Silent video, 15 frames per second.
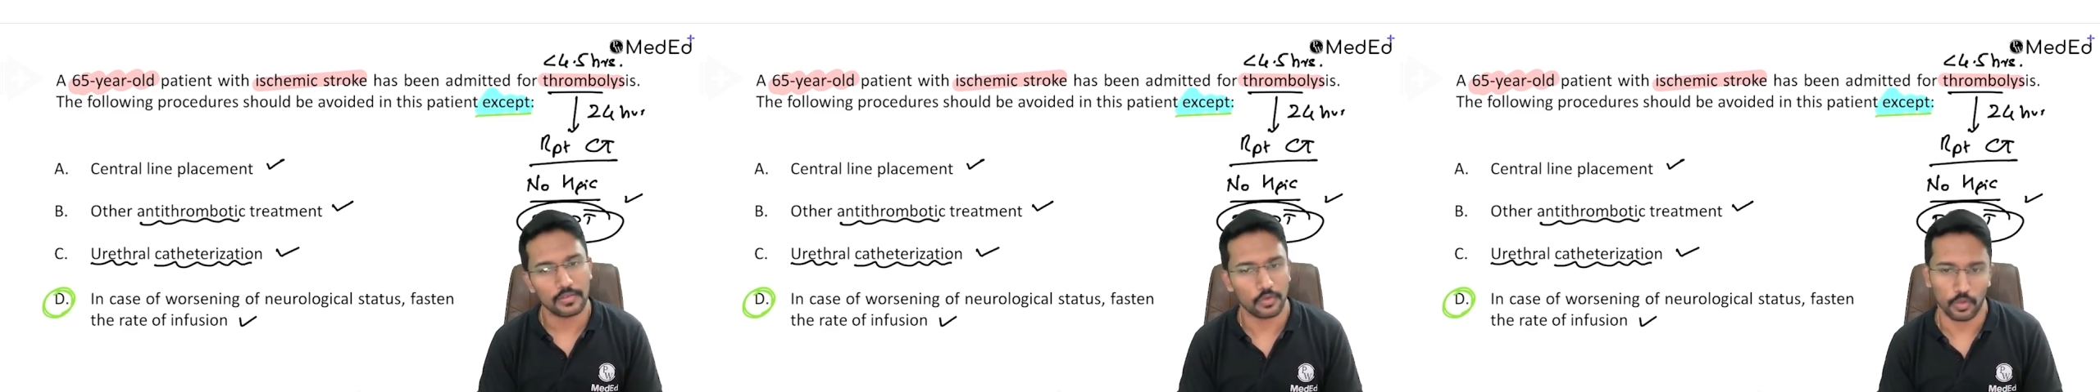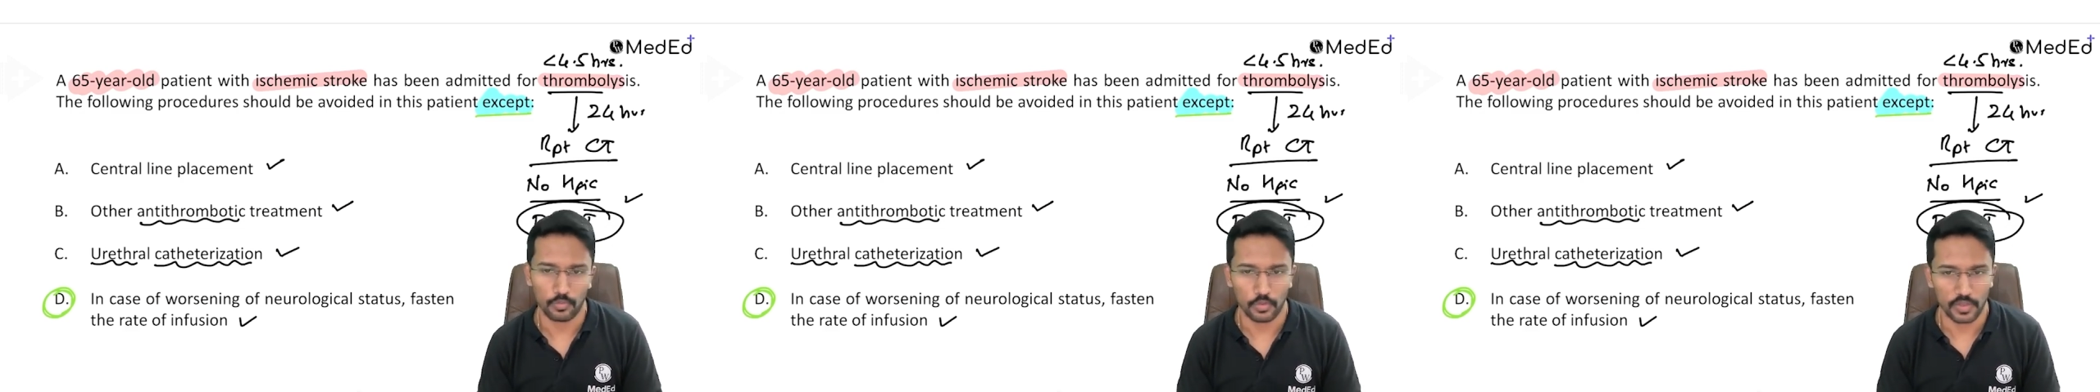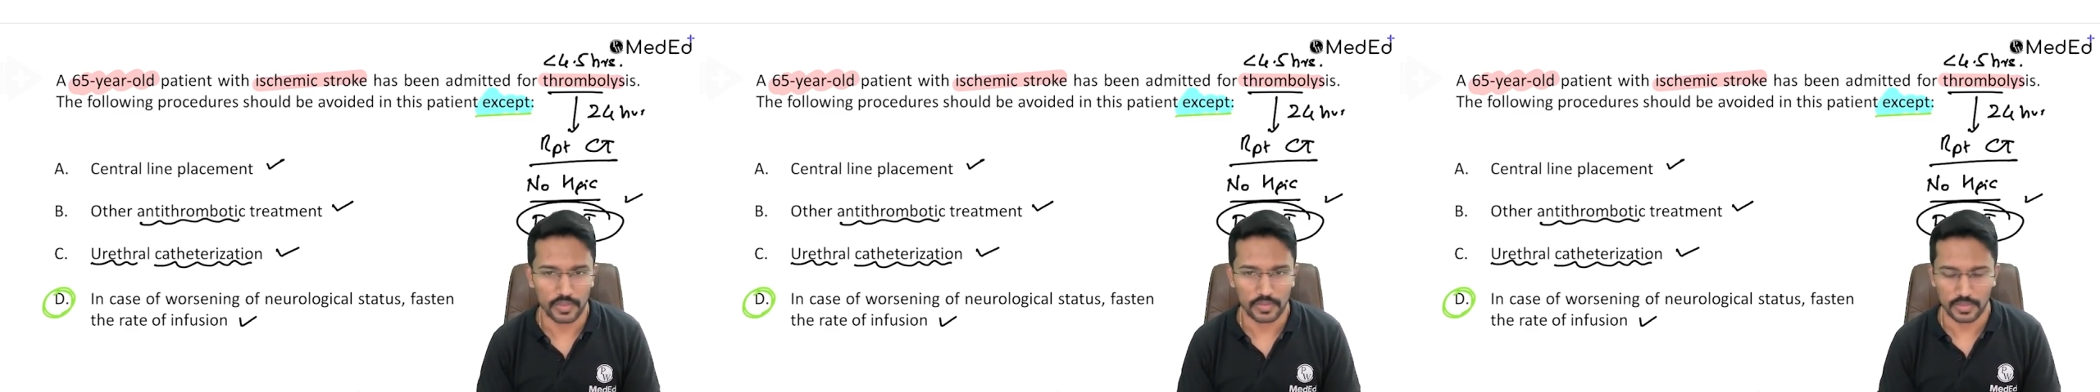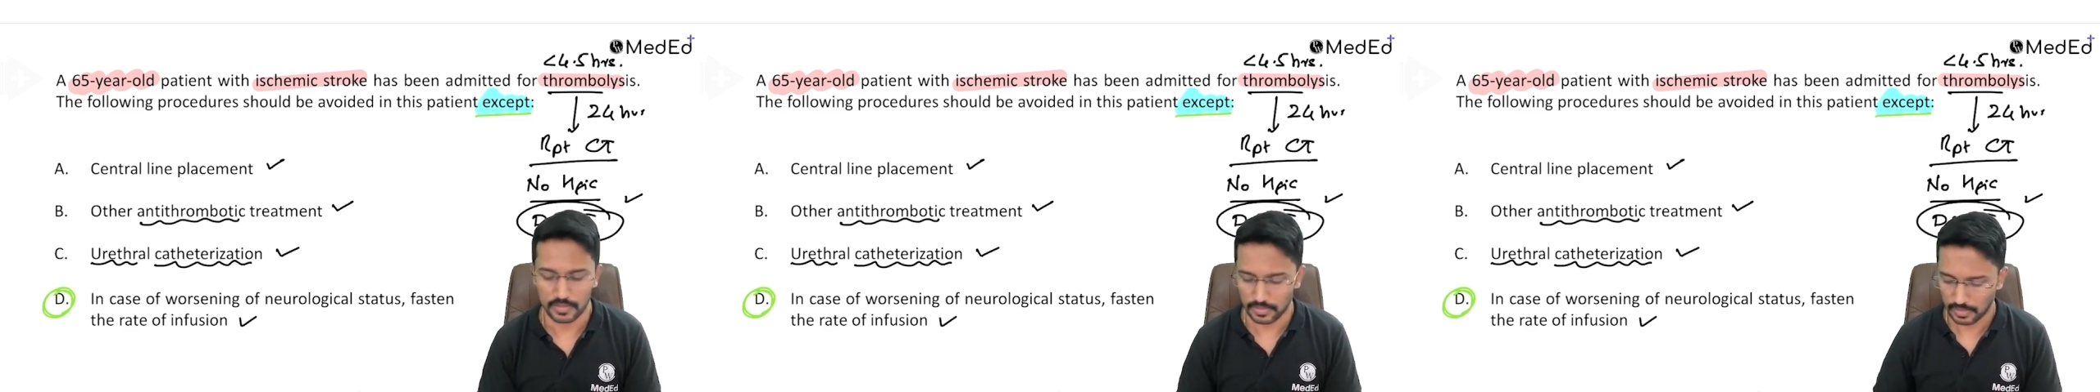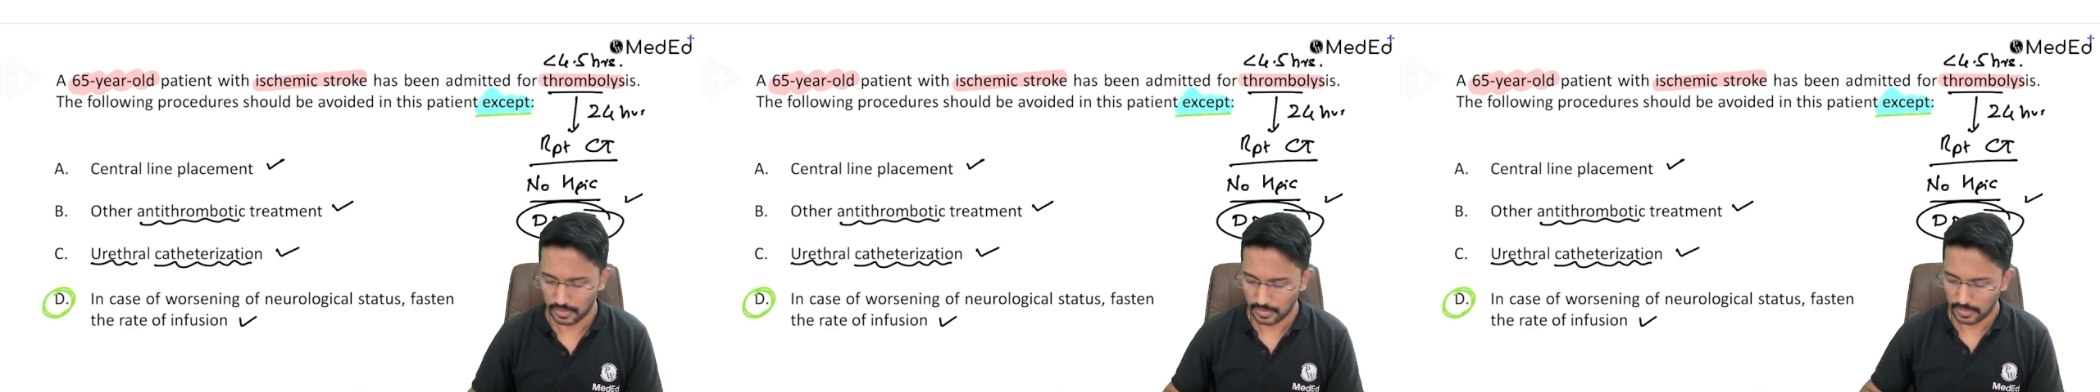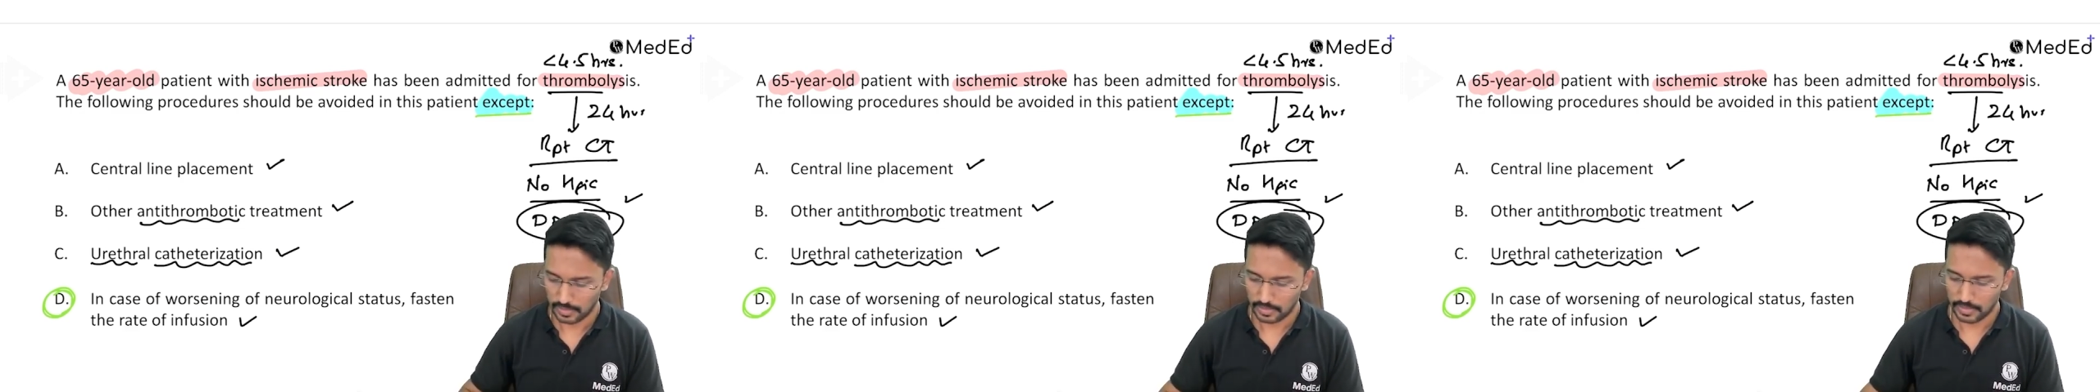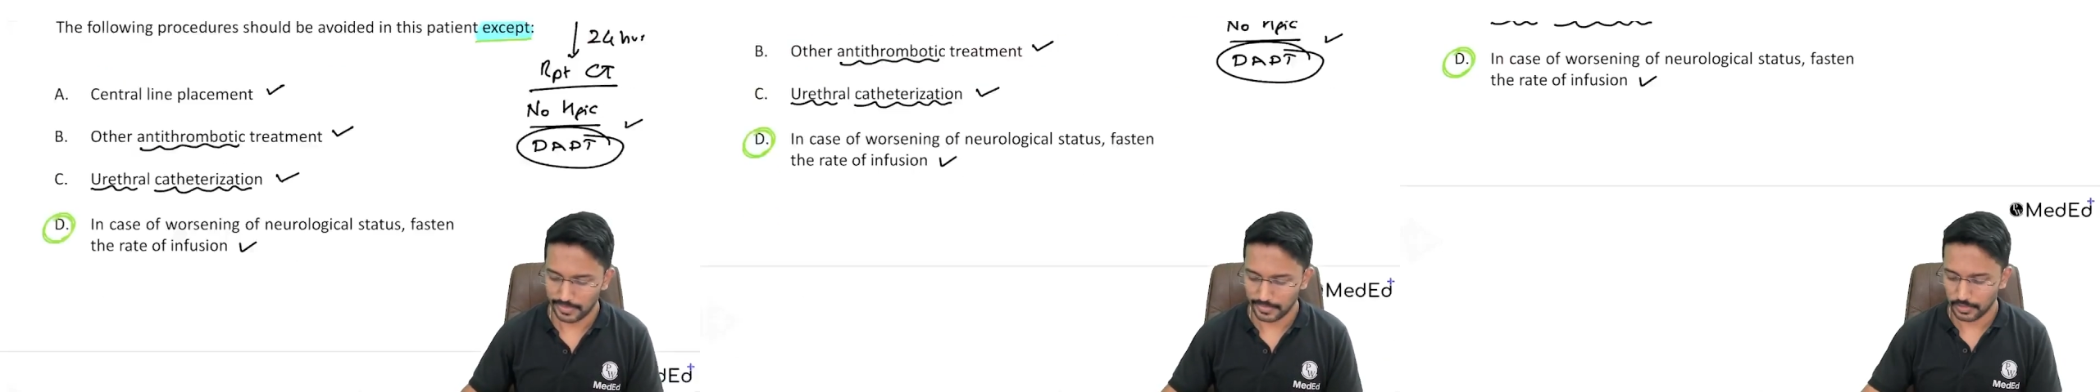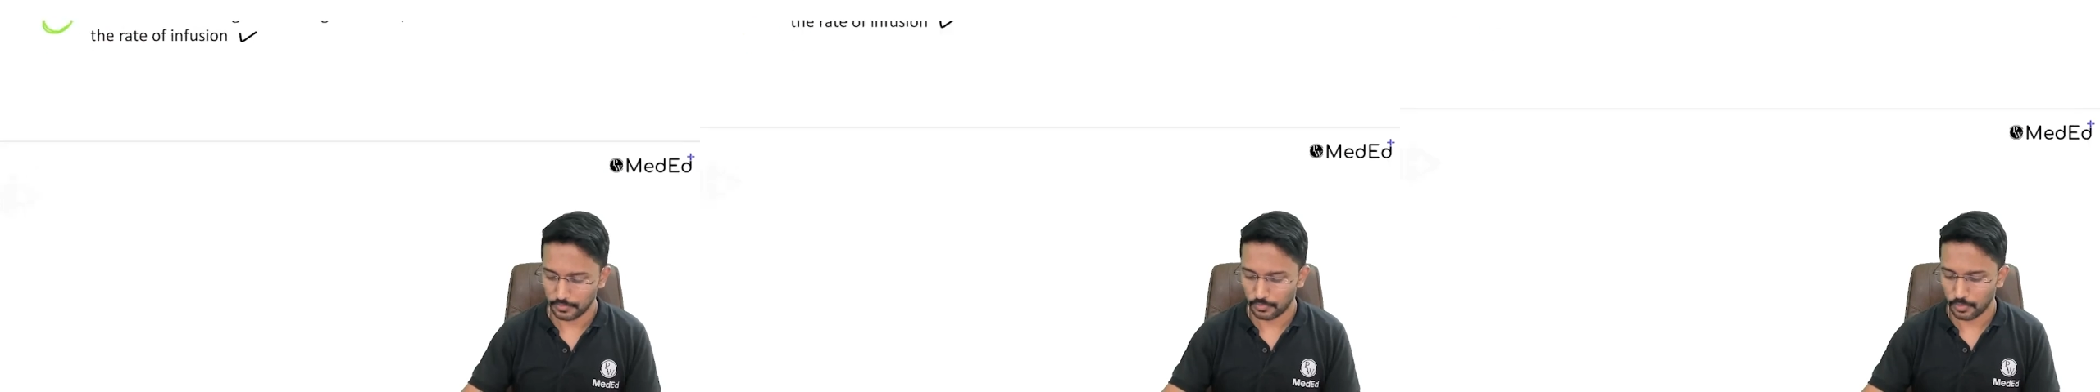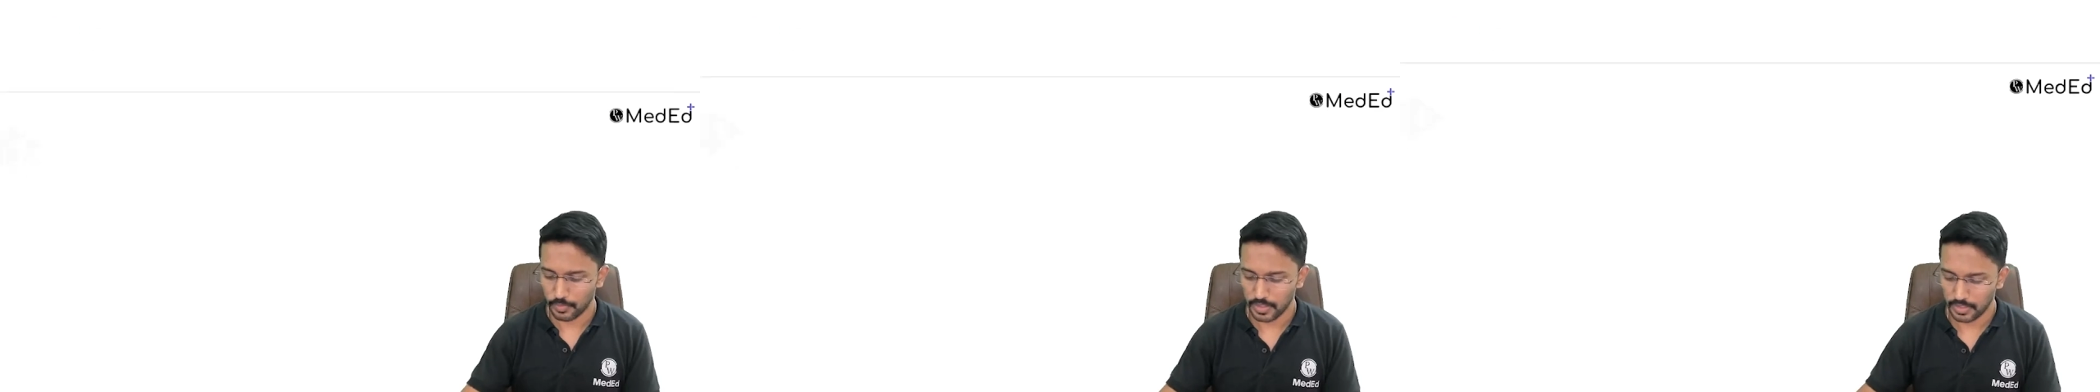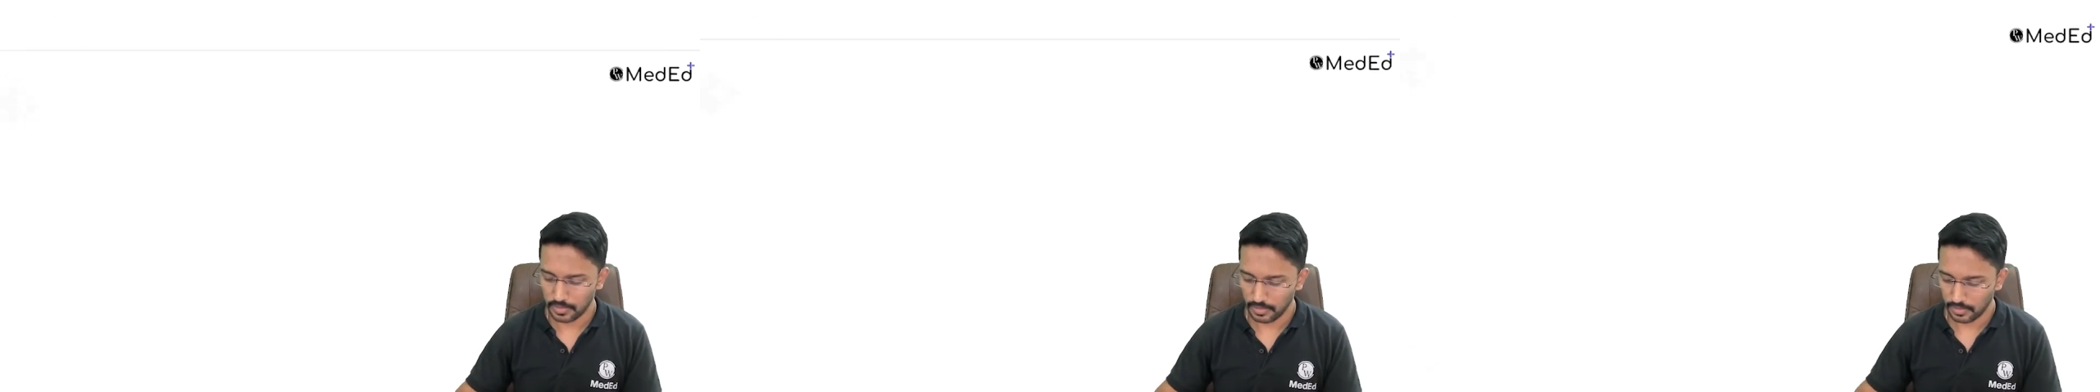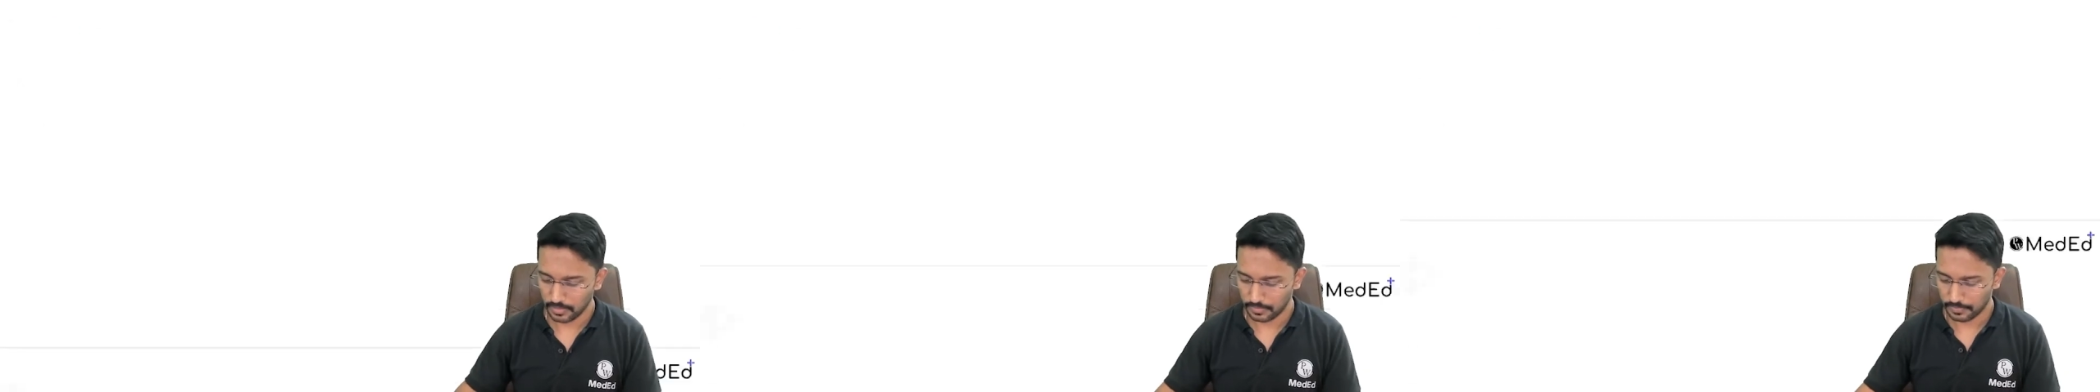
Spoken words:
thrombolysis. That's it from me here.